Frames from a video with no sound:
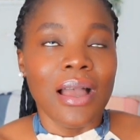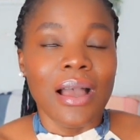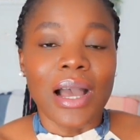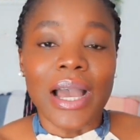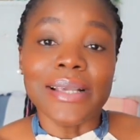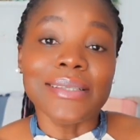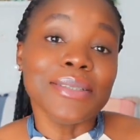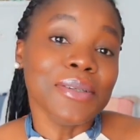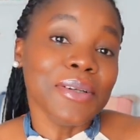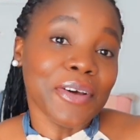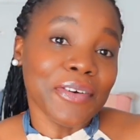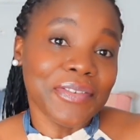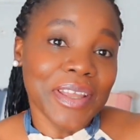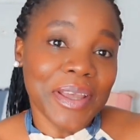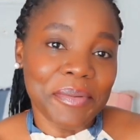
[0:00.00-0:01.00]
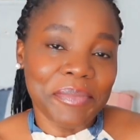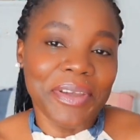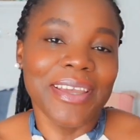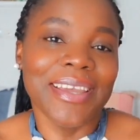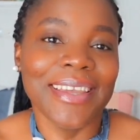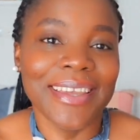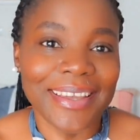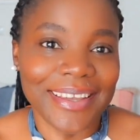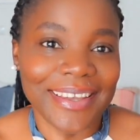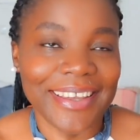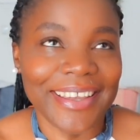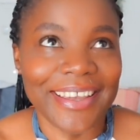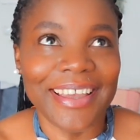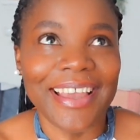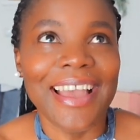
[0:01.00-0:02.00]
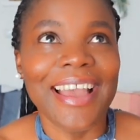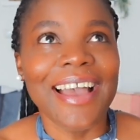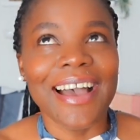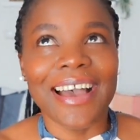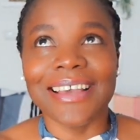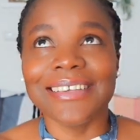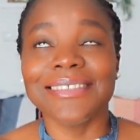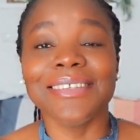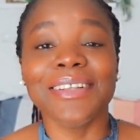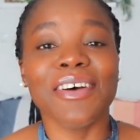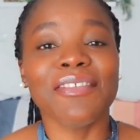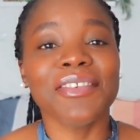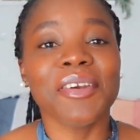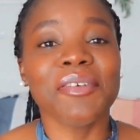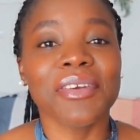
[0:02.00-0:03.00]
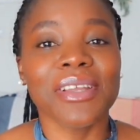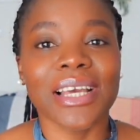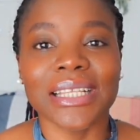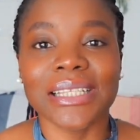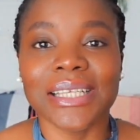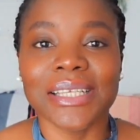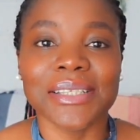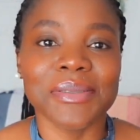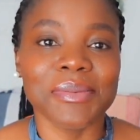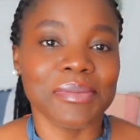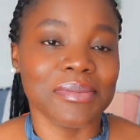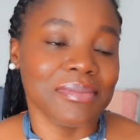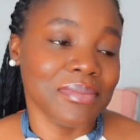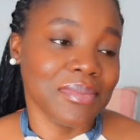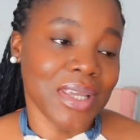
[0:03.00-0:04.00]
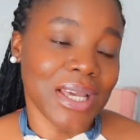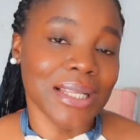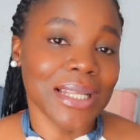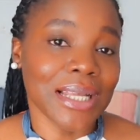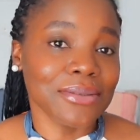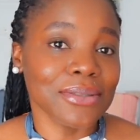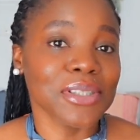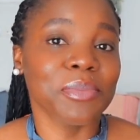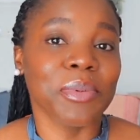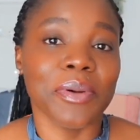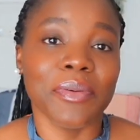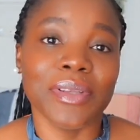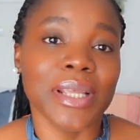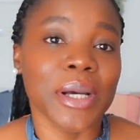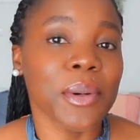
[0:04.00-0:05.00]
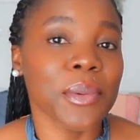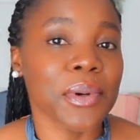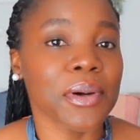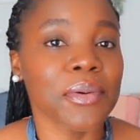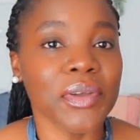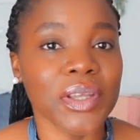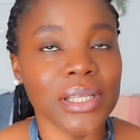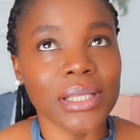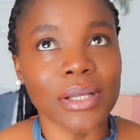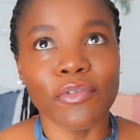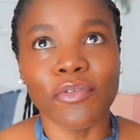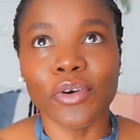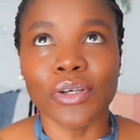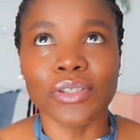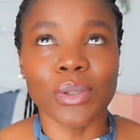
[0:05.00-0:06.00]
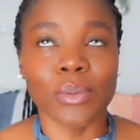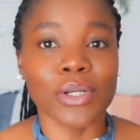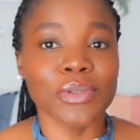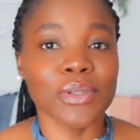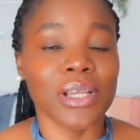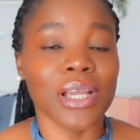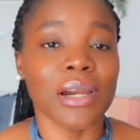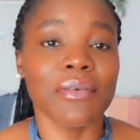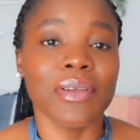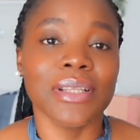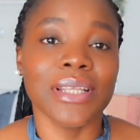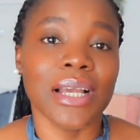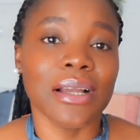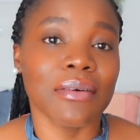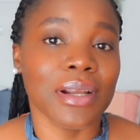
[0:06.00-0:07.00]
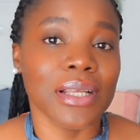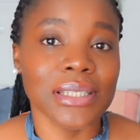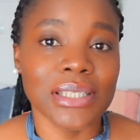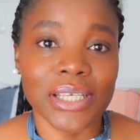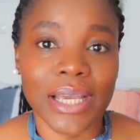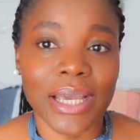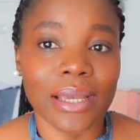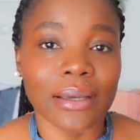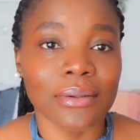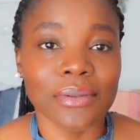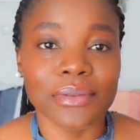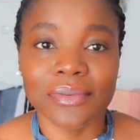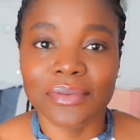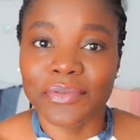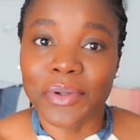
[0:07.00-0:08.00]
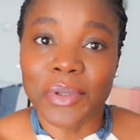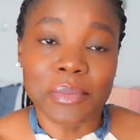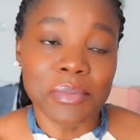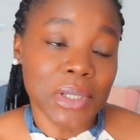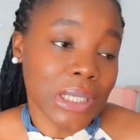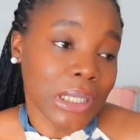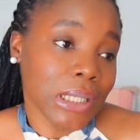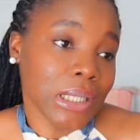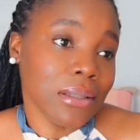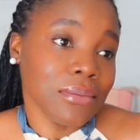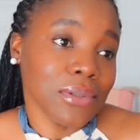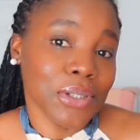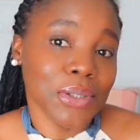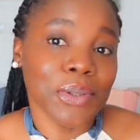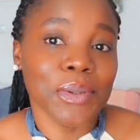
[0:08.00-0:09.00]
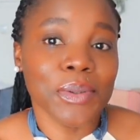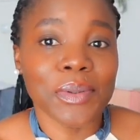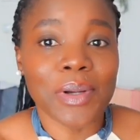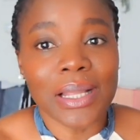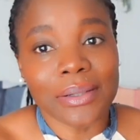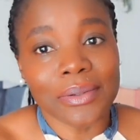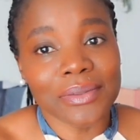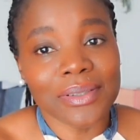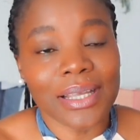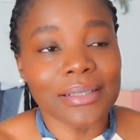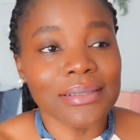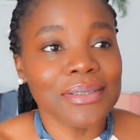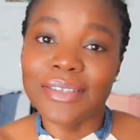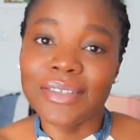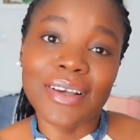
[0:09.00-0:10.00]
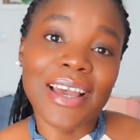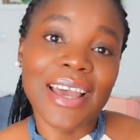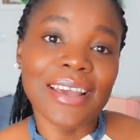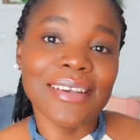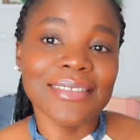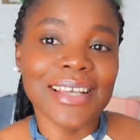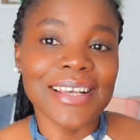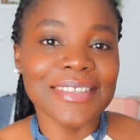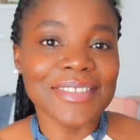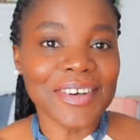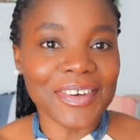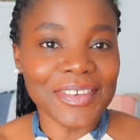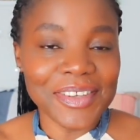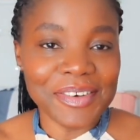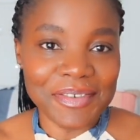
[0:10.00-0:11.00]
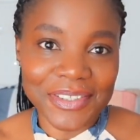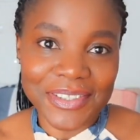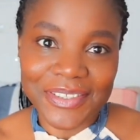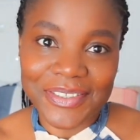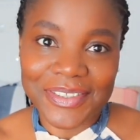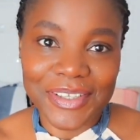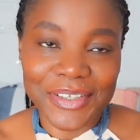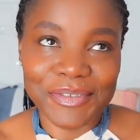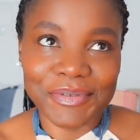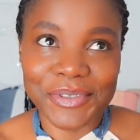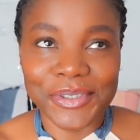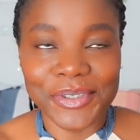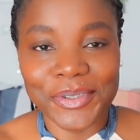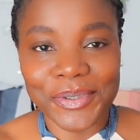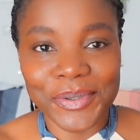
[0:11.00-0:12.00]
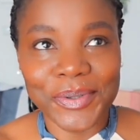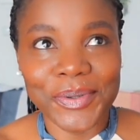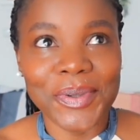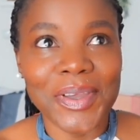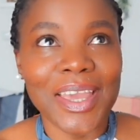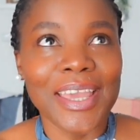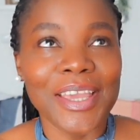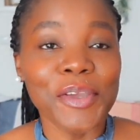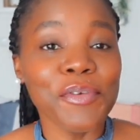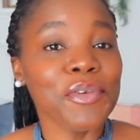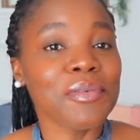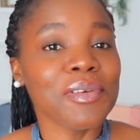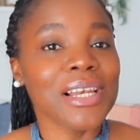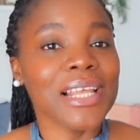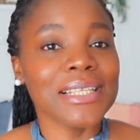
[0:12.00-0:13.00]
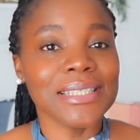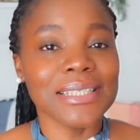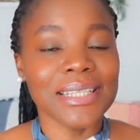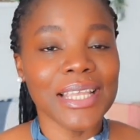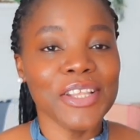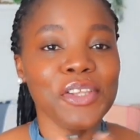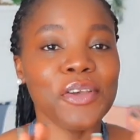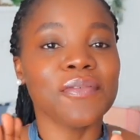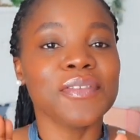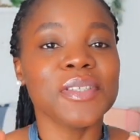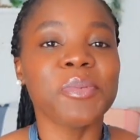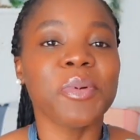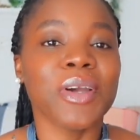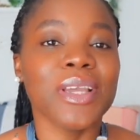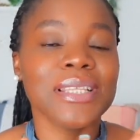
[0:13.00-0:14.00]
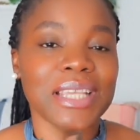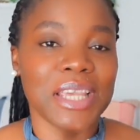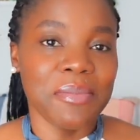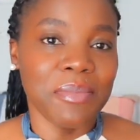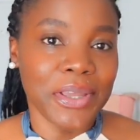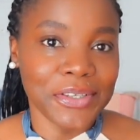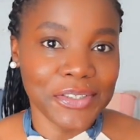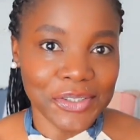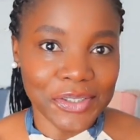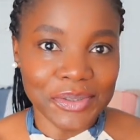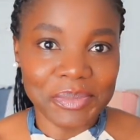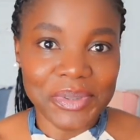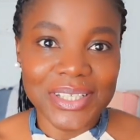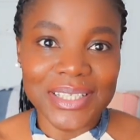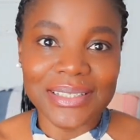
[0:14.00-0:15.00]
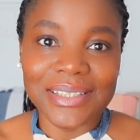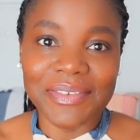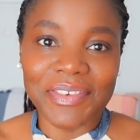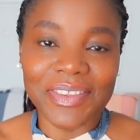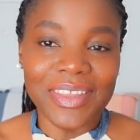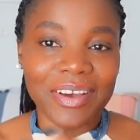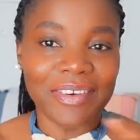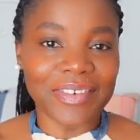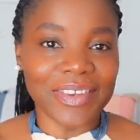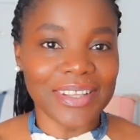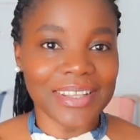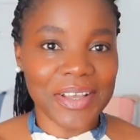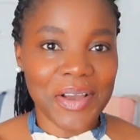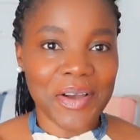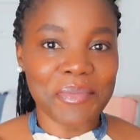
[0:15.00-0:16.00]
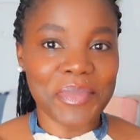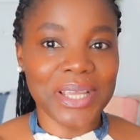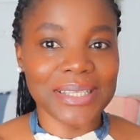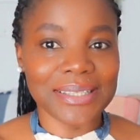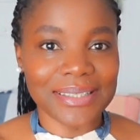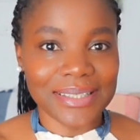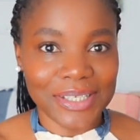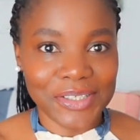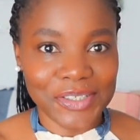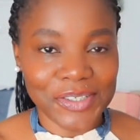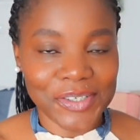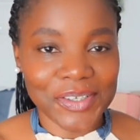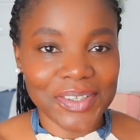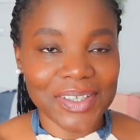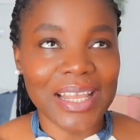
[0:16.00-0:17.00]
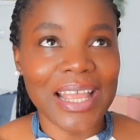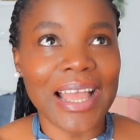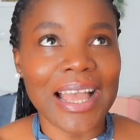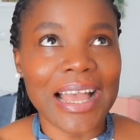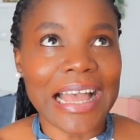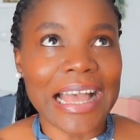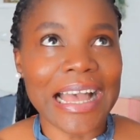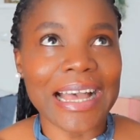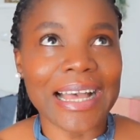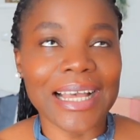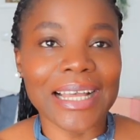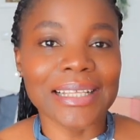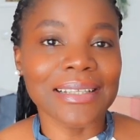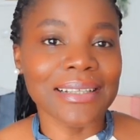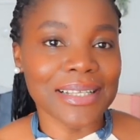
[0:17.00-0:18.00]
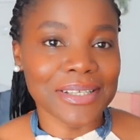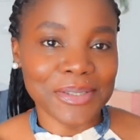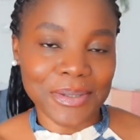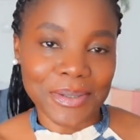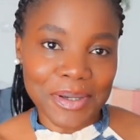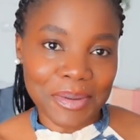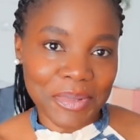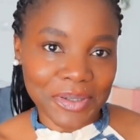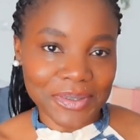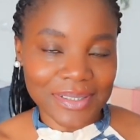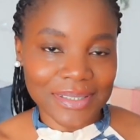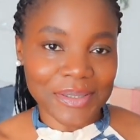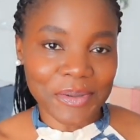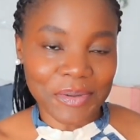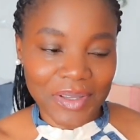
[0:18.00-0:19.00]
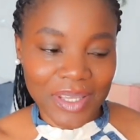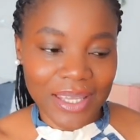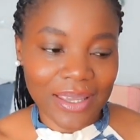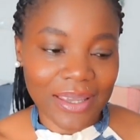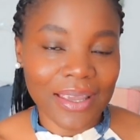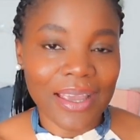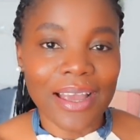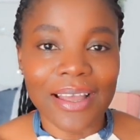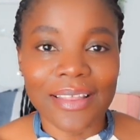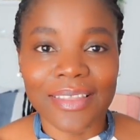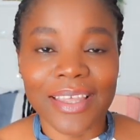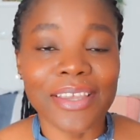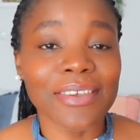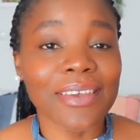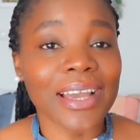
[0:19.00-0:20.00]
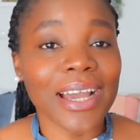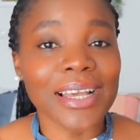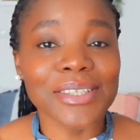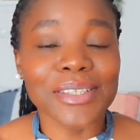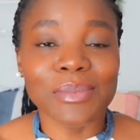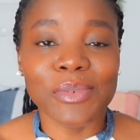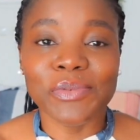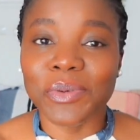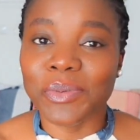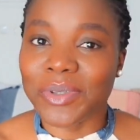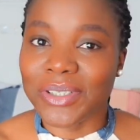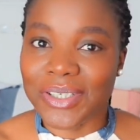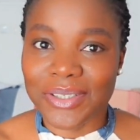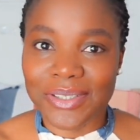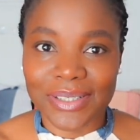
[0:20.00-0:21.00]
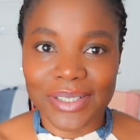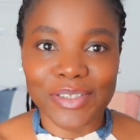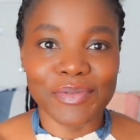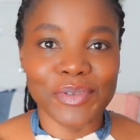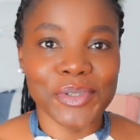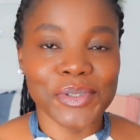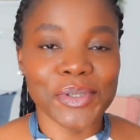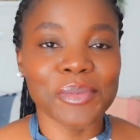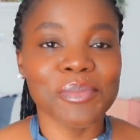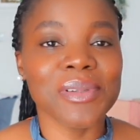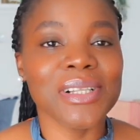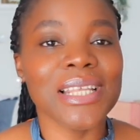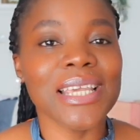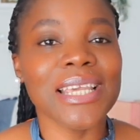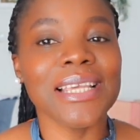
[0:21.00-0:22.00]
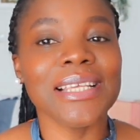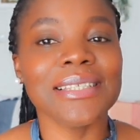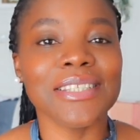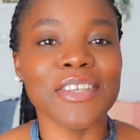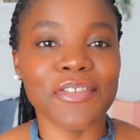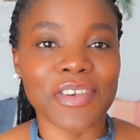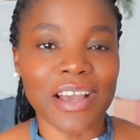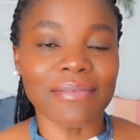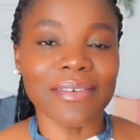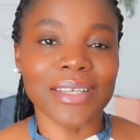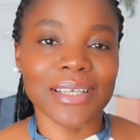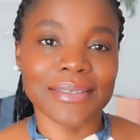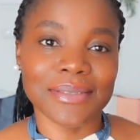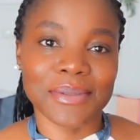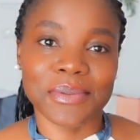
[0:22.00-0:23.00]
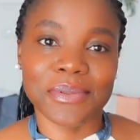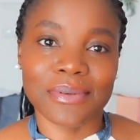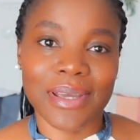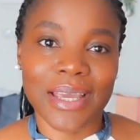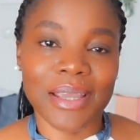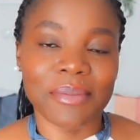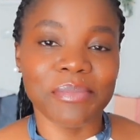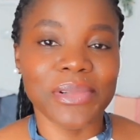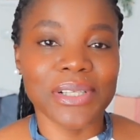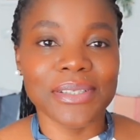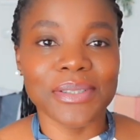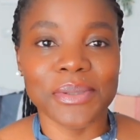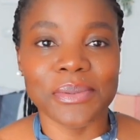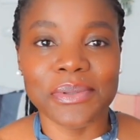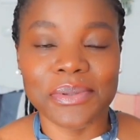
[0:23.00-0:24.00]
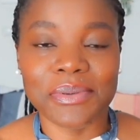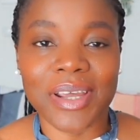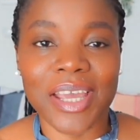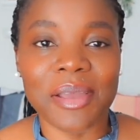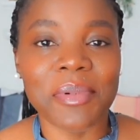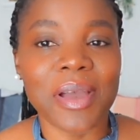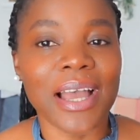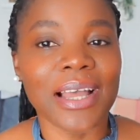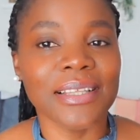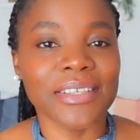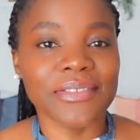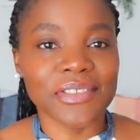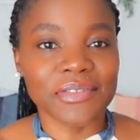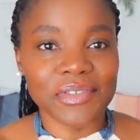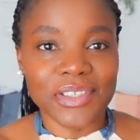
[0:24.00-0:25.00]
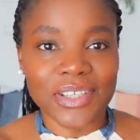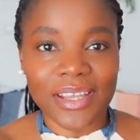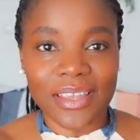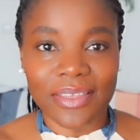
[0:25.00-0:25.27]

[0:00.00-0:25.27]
I still love them. I still love them regardless. Yeah, they're just parents, they're worried. Of course, they want to carry their grandchild from me, you know, and all that. So guys, that's all there is to today's video. If you relate in any of these points I mentioned, please leave it down in the comment section and let's talk about it, okay? Thank you guys so much for watching today's video. Please, if you haven't yet subscribed, please subscribe and give the video a